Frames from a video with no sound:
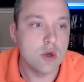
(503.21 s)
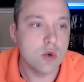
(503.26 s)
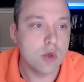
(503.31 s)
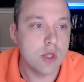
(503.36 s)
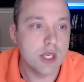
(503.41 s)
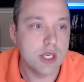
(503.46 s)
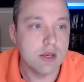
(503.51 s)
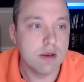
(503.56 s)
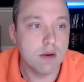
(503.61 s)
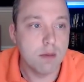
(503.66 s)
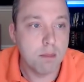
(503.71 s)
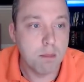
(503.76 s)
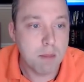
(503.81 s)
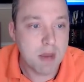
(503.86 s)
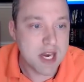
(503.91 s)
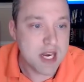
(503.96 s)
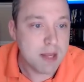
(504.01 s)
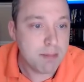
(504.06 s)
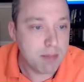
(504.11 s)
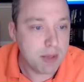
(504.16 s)
You can
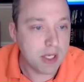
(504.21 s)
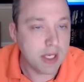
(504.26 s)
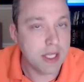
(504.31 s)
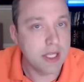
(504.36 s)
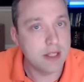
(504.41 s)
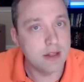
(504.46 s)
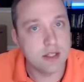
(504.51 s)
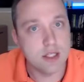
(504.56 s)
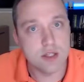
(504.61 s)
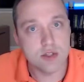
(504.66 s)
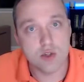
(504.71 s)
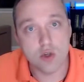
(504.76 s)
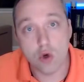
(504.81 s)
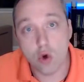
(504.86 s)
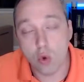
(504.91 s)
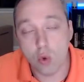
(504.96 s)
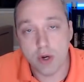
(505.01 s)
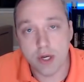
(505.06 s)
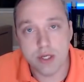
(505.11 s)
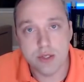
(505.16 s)
manipulate these
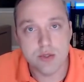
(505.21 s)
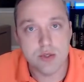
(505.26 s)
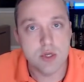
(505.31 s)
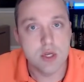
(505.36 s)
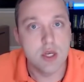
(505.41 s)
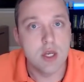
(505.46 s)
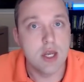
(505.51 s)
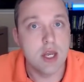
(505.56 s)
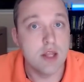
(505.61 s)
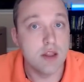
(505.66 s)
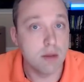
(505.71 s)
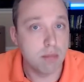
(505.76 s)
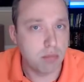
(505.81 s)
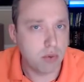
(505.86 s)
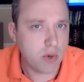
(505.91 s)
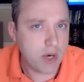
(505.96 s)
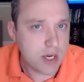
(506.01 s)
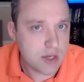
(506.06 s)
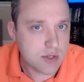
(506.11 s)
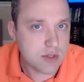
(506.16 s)
coins and the
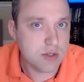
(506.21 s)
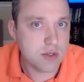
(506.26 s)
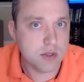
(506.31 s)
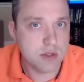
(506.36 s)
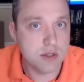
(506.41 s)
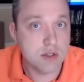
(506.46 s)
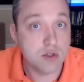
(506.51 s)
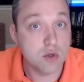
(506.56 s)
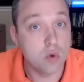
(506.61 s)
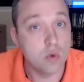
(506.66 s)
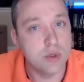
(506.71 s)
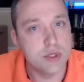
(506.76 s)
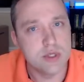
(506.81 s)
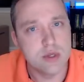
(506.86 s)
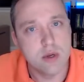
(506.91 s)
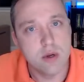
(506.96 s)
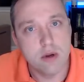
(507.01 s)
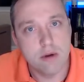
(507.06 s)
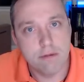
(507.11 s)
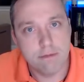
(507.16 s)
prices on these
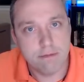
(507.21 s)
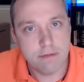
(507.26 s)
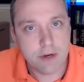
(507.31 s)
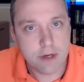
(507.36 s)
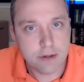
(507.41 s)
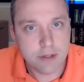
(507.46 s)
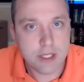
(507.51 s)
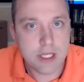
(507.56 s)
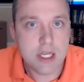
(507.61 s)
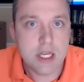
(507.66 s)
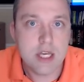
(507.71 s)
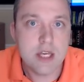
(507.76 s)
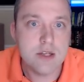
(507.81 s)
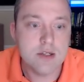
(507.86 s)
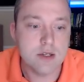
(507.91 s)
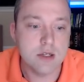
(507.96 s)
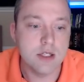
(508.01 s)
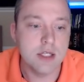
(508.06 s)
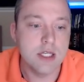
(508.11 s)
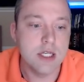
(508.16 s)
coins fairly
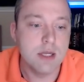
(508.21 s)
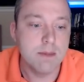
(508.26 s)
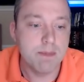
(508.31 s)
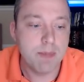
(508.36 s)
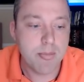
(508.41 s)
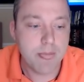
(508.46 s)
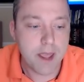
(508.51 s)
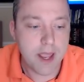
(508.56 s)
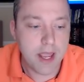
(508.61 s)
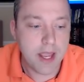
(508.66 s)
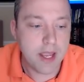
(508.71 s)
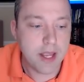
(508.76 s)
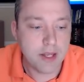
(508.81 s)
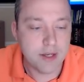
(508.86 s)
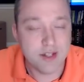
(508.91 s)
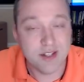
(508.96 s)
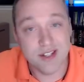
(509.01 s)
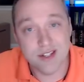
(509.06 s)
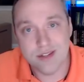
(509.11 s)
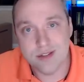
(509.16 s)
easily
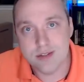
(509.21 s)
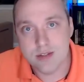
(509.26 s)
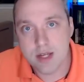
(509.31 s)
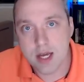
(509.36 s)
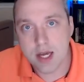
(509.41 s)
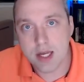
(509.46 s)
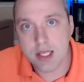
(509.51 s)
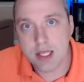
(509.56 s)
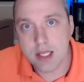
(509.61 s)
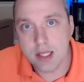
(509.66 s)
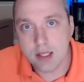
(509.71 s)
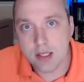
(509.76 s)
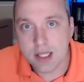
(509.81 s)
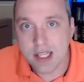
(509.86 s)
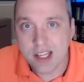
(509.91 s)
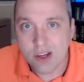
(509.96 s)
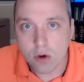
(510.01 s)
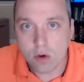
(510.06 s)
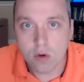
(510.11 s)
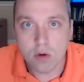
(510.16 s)
and it's not
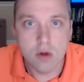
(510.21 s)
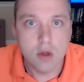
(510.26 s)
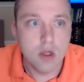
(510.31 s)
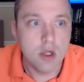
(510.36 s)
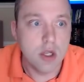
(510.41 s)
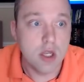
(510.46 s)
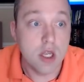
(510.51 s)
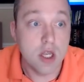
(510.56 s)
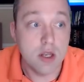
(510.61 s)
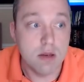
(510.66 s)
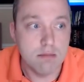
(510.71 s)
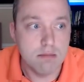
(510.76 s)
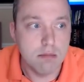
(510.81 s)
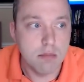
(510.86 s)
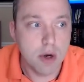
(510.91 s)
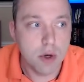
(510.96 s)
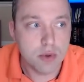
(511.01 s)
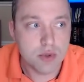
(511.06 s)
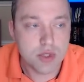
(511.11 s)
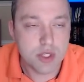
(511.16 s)
illegal
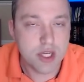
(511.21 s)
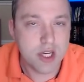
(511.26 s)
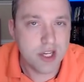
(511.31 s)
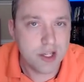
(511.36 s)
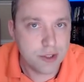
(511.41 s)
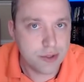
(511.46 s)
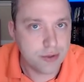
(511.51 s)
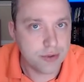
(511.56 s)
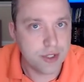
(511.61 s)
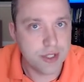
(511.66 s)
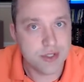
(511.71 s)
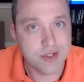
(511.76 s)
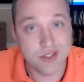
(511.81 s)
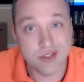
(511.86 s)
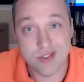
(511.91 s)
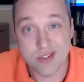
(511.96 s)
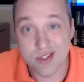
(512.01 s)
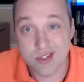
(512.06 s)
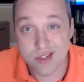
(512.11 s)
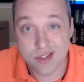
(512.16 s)
in most
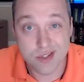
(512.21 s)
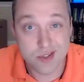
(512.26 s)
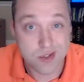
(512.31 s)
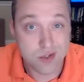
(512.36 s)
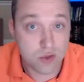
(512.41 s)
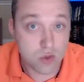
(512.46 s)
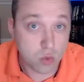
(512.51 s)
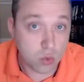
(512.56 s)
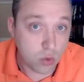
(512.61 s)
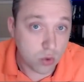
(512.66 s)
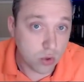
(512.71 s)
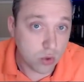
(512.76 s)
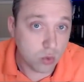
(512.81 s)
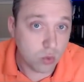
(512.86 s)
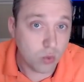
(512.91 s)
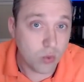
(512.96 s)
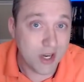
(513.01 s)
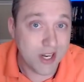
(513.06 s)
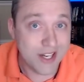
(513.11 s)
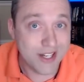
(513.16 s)
countries. And since this is a
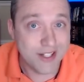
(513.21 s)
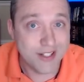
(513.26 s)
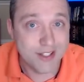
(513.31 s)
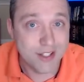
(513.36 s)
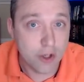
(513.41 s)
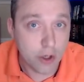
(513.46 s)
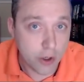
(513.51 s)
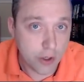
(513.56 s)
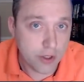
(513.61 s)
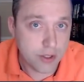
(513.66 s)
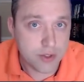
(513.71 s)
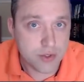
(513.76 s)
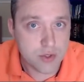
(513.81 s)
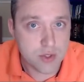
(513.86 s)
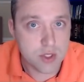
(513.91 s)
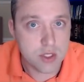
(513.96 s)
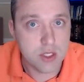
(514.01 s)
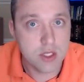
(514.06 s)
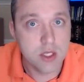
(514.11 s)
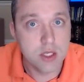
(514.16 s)
worldwide
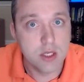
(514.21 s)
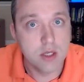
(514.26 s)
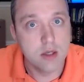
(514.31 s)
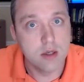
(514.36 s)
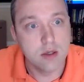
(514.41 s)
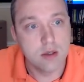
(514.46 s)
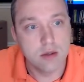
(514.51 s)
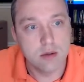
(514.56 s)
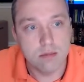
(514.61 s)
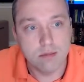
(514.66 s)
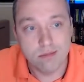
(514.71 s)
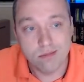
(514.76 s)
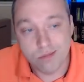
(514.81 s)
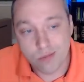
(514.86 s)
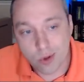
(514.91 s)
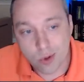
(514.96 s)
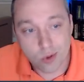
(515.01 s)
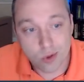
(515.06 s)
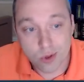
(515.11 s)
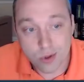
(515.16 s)
currency,
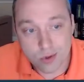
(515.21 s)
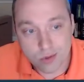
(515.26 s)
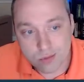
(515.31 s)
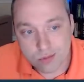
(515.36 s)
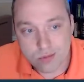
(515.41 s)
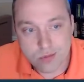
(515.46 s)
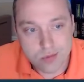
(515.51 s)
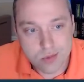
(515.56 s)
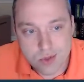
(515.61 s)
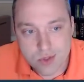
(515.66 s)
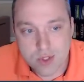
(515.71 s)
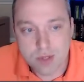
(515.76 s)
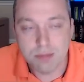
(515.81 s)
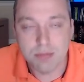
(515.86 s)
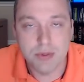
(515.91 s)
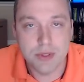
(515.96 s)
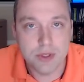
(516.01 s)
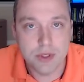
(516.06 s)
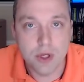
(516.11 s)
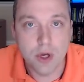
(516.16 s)
you could
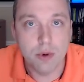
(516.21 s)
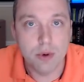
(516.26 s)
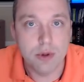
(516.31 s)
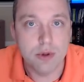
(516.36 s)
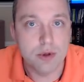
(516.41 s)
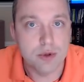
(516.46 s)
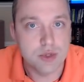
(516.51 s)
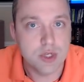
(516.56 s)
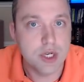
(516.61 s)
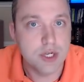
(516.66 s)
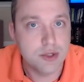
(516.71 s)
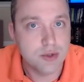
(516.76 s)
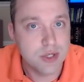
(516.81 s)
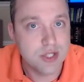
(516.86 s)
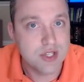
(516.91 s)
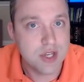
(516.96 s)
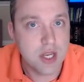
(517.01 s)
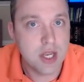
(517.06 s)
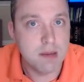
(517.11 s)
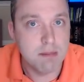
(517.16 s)
simply go to those
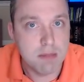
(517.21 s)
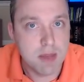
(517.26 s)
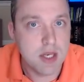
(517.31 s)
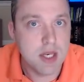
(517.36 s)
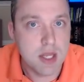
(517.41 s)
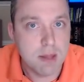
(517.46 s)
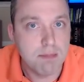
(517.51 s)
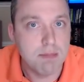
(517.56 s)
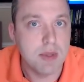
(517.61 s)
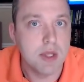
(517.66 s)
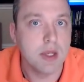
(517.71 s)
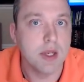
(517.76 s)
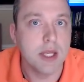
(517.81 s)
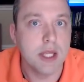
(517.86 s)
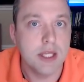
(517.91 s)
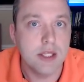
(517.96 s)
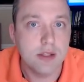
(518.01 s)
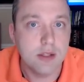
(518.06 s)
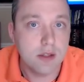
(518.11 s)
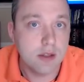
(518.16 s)
countries and
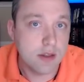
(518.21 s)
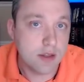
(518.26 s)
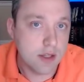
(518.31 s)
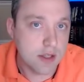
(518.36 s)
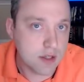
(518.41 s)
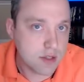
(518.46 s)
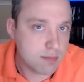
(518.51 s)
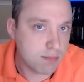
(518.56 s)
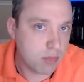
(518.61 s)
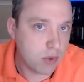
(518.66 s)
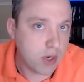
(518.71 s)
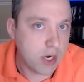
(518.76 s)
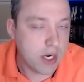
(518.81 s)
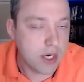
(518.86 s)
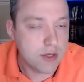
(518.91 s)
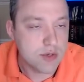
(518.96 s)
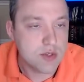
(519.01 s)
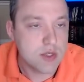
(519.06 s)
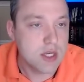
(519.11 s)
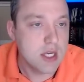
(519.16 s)
manipulate this
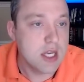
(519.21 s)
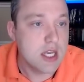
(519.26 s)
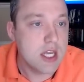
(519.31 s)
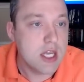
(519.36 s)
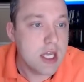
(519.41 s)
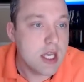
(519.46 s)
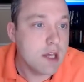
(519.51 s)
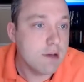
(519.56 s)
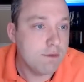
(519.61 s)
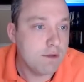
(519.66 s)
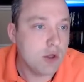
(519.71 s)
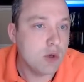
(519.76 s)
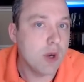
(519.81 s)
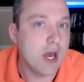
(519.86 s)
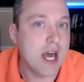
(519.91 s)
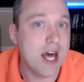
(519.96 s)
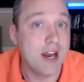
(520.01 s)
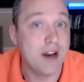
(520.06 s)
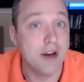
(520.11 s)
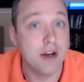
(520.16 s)
price if
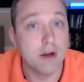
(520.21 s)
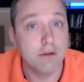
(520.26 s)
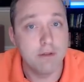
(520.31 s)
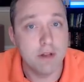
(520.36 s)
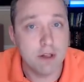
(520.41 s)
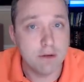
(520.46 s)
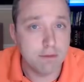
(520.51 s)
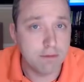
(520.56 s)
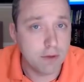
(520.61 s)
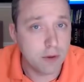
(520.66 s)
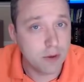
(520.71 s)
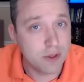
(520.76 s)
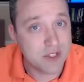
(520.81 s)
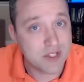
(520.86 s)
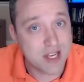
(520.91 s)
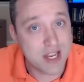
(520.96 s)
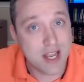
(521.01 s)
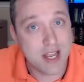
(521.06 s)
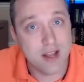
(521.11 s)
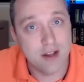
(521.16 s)
you had enough
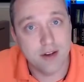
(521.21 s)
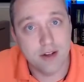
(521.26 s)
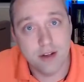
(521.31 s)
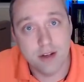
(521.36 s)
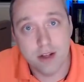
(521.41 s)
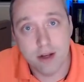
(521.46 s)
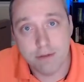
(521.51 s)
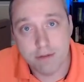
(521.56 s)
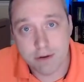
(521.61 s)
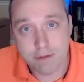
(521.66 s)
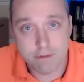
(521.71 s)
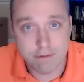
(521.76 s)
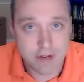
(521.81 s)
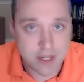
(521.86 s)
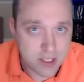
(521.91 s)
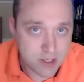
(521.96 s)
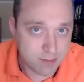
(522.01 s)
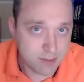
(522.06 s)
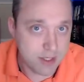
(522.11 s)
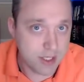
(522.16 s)
influence and enough
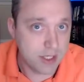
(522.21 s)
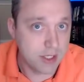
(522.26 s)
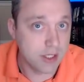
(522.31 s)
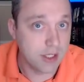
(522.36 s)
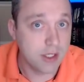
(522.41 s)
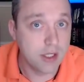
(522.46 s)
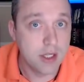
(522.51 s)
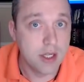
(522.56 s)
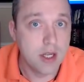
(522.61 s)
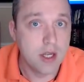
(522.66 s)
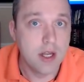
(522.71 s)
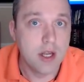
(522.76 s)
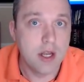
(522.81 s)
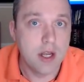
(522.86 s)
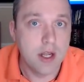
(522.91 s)
investment in it.